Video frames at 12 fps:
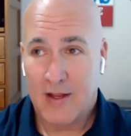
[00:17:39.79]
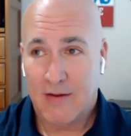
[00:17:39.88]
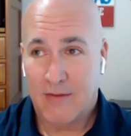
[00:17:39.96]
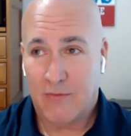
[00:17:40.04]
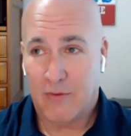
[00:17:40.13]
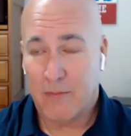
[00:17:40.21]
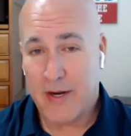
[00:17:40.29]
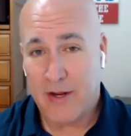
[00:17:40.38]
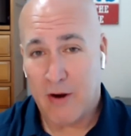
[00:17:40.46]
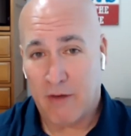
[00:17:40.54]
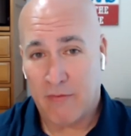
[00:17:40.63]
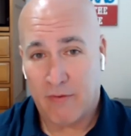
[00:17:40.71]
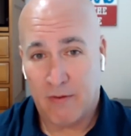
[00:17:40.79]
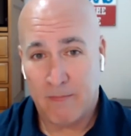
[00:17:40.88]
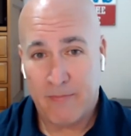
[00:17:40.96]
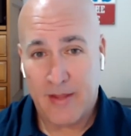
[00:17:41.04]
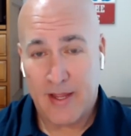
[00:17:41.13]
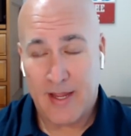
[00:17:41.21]
for a P D R firm.
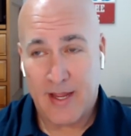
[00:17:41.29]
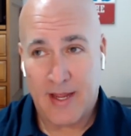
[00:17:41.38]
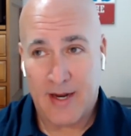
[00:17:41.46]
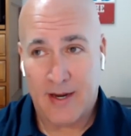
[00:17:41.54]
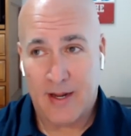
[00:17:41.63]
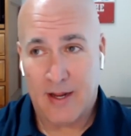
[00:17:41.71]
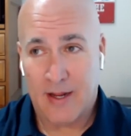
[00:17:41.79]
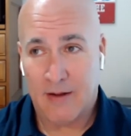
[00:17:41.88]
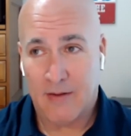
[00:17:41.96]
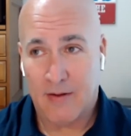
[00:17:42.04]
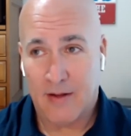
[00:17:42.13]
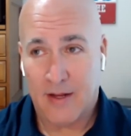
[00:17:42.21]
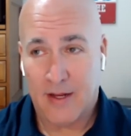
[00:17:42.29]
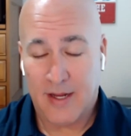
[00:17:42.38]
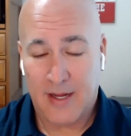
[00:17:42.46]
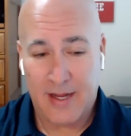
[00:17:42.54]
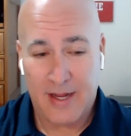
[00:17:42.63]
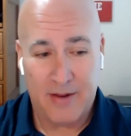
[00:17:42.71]
And, uh,
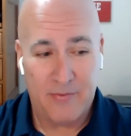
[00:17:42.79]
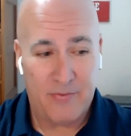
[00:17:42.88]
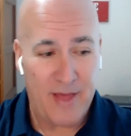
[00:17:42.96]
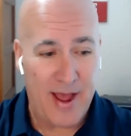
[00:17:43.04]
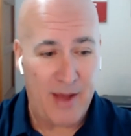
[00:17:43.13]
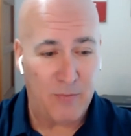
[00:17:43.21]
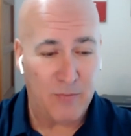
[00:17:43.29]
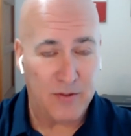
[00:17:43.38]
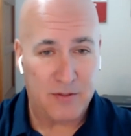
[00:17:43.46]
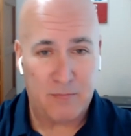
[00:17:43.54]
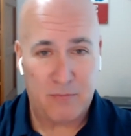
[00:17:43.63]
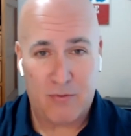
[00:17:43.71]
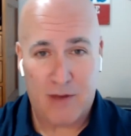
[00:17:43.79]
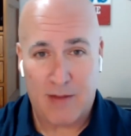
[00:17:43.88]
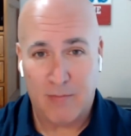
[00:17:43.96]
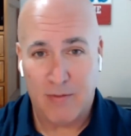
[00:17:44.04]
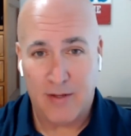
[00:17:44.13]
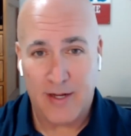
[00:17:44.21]
and that was
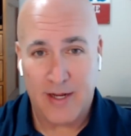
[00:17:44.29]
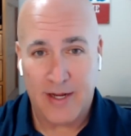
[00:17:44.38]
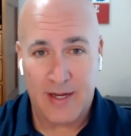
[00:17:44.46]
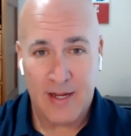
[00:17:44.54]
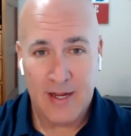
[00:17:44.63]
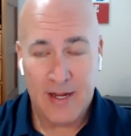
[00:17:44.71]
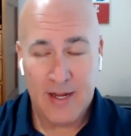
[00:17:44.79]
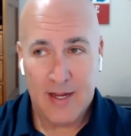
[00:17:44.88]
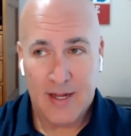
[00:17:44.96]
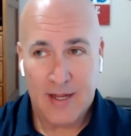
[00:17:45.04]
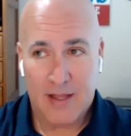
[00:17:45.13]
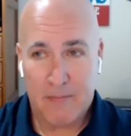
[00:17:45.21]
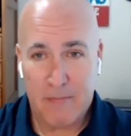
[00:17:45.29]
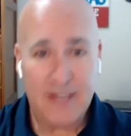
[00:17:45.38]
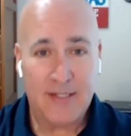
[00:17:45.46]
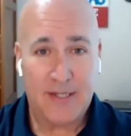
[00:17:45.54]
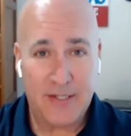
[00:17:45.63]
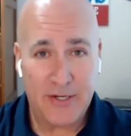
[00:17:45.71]
probably the
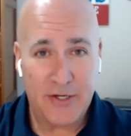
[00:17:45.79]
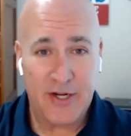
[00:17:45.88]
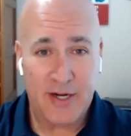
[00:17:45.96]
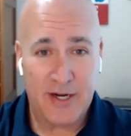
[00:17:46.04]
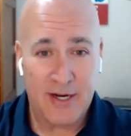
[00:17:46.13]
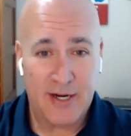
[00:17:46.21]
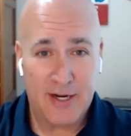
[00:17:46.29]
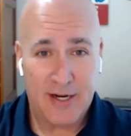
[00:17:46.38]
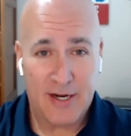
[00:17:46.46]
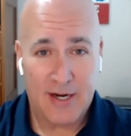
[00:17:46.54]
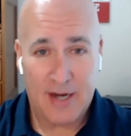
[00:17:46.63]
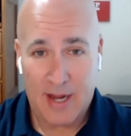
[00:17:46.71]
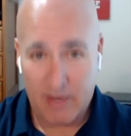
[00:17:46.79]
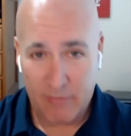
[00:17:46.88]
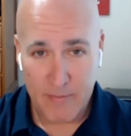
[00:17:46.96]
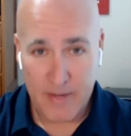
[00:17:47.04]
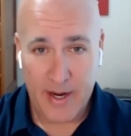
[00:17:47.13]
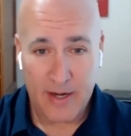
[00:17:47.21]
best decision I ever
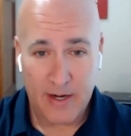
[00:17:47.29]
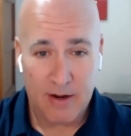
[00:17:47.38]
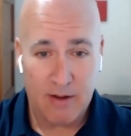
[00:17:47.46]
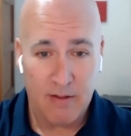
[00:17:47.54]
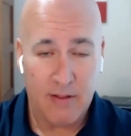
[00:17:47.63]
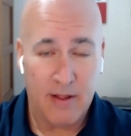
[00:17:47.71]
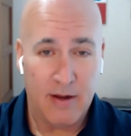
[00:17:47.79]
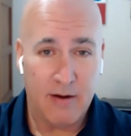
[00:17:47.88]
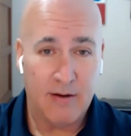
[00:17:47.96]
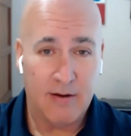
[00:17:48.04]
made other than